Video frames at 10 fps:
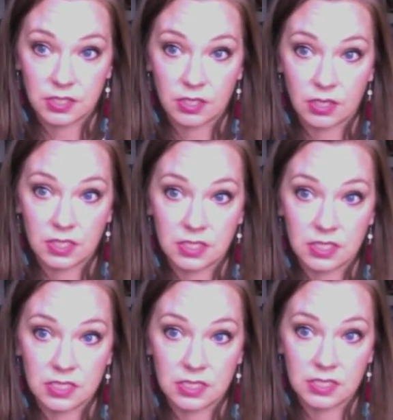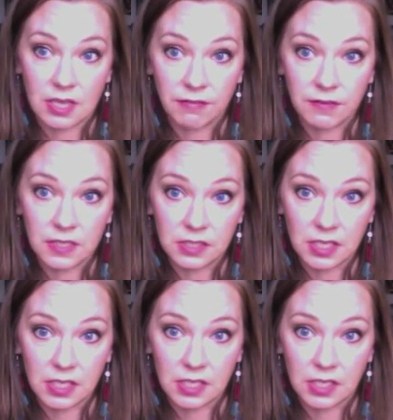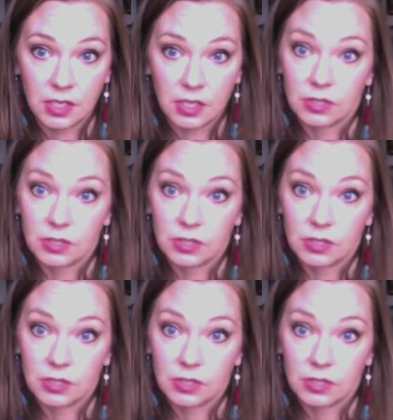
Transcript: So this is definitely